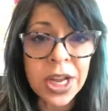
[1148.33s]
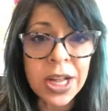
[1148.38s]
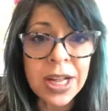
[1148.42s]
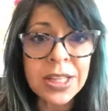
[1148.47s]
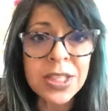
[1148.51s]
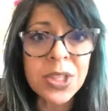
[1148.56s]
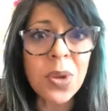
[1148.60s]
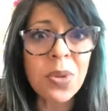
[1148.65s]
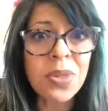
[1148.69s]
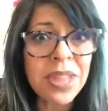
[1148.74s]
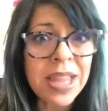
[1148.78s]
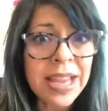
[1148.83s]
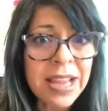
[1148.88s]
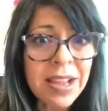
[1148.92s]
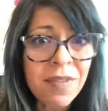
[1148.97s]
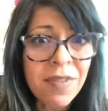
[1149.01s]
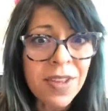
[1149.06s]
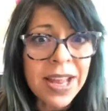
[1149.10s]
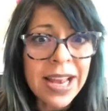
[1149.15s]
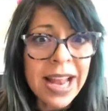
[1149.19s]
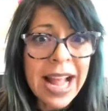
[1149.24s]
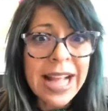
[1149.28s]
So think of
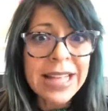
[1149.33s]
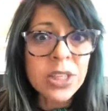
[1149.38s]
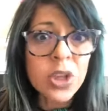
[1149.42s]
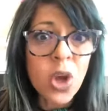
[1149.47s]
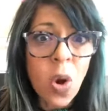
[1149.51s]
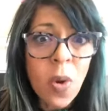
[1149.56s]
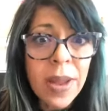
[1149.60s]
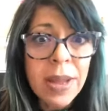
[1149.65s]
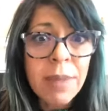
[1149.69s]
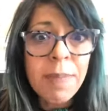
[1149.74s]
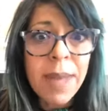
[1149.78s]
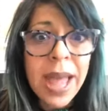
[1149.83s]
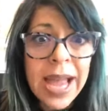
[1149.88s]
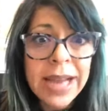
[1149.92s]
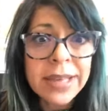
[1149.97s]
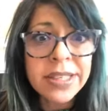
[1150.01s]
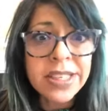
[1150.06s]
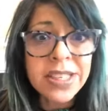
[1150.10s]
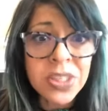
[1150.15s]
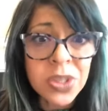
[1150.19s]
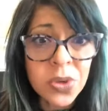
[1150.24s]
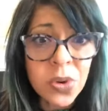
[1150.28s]
it as going back
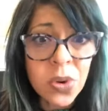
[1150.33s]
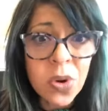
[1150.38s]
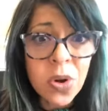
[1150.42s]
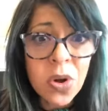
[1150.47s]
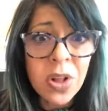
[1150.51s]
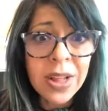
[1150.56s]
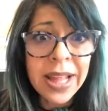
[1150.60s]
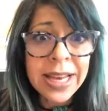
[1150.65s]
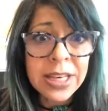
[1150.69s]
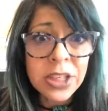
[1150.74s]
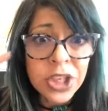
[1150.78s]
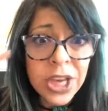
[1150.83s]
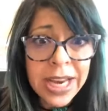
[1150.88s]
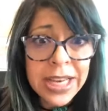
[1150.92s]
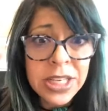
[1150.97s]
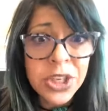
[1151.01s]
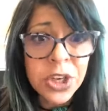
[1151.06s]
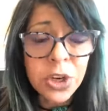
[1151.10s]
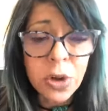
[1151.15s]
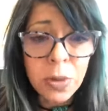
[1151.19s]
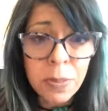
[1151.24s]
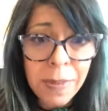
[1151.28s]
to school and
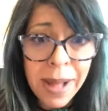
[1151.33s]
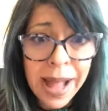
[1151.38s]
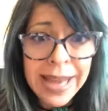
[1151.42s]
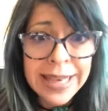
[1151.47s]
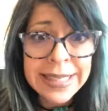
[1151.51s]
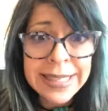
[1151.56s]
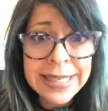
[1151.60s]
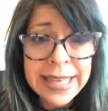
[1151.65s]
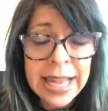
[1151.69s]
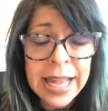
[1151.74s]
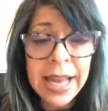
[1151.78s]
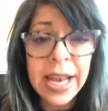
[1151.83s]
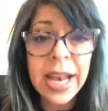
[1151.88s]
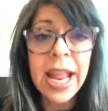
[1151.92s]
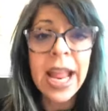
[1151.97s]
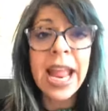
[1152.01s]
changing your mindset.